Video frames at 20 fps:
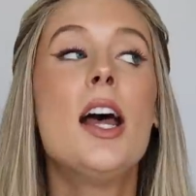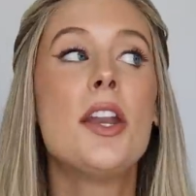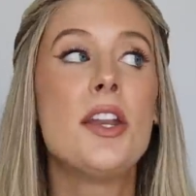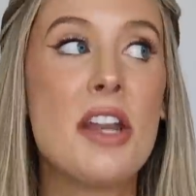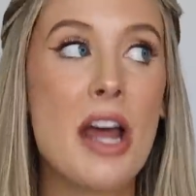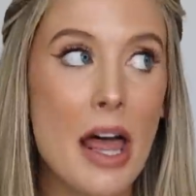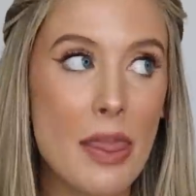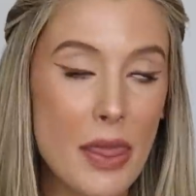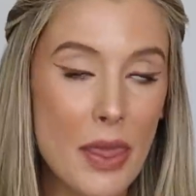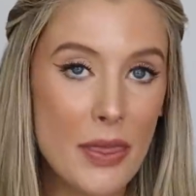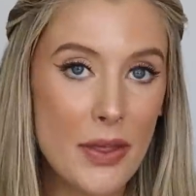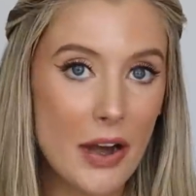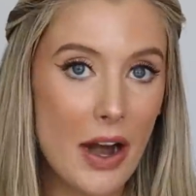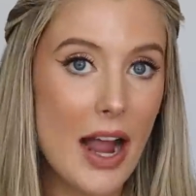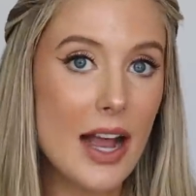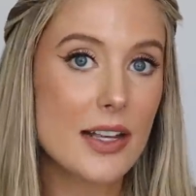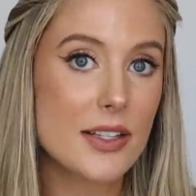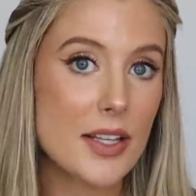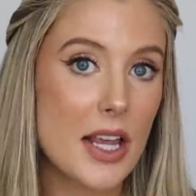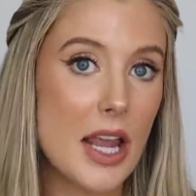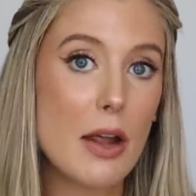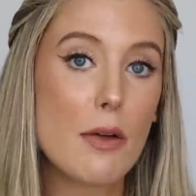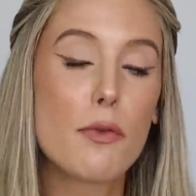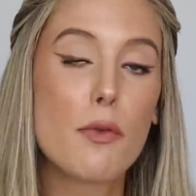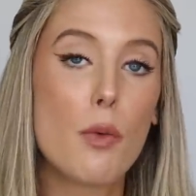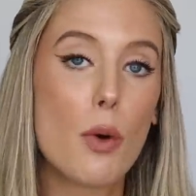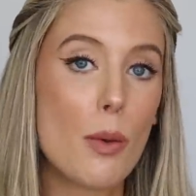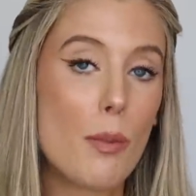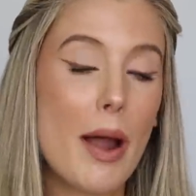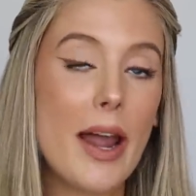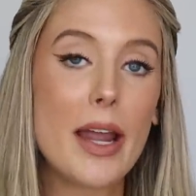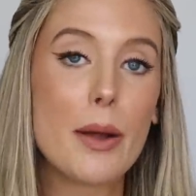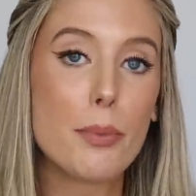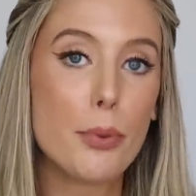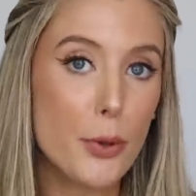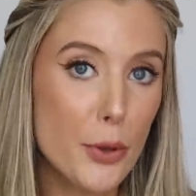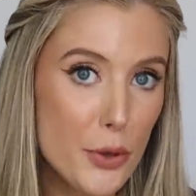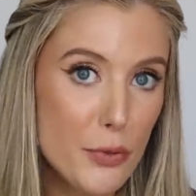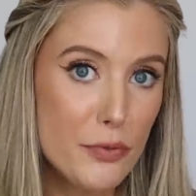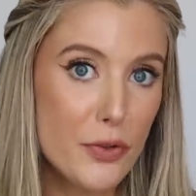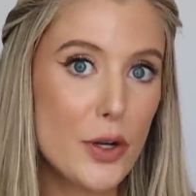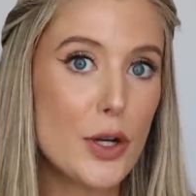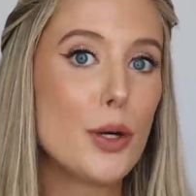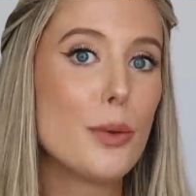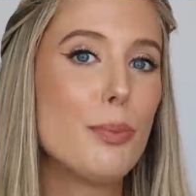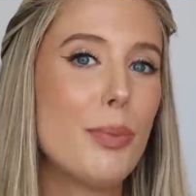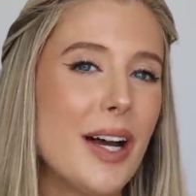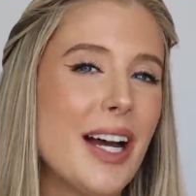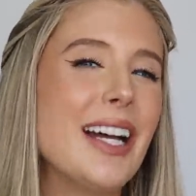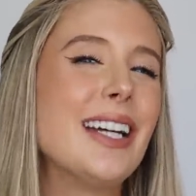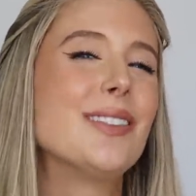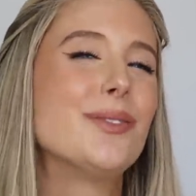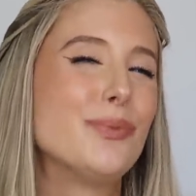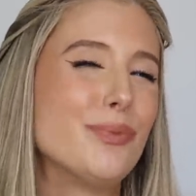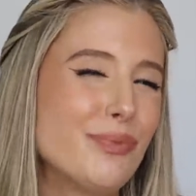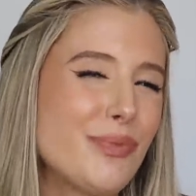Not that they're asking for my approval, but